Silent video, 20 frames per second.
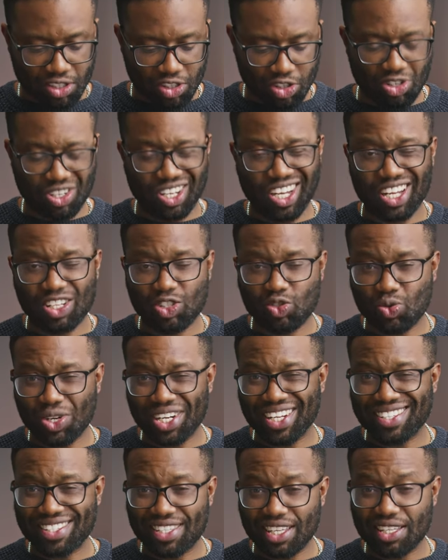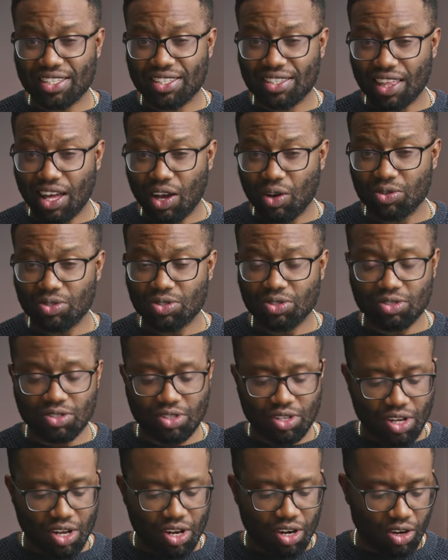you should get
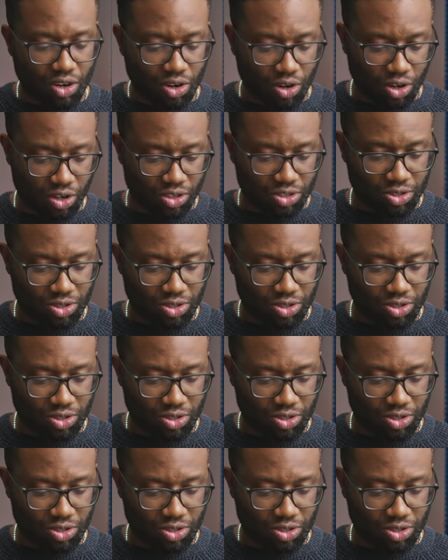26,000 lux.